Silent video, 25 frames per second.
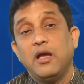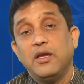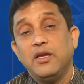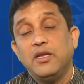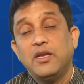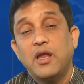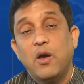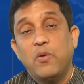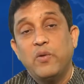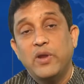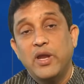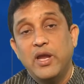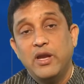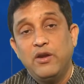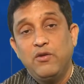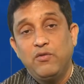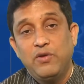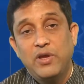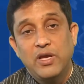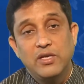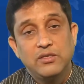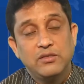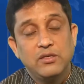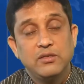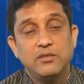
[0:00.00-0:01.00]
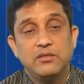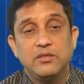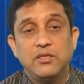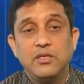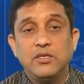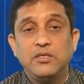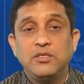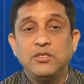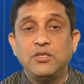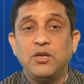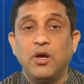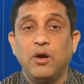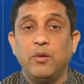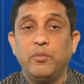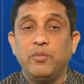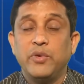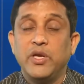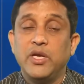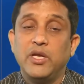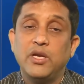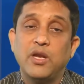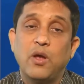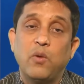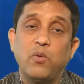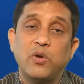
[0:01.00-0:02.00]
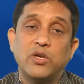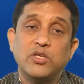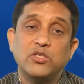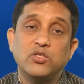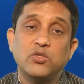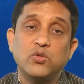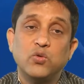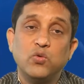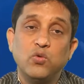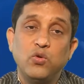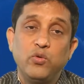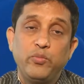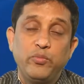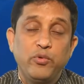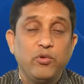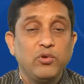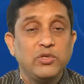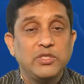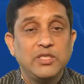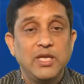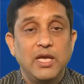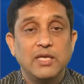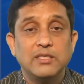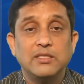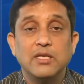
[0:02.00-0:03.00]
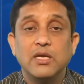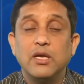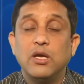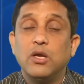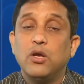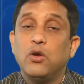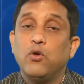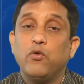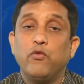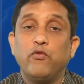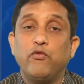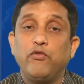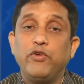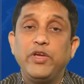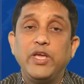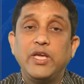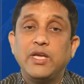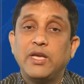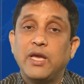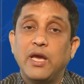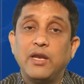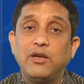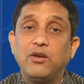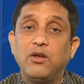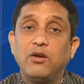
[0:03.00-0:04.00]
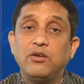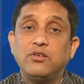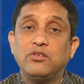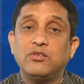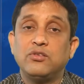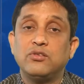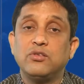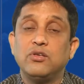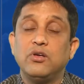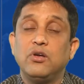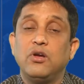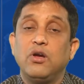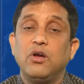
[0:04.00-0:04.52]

in our education system, in our school process, we cannot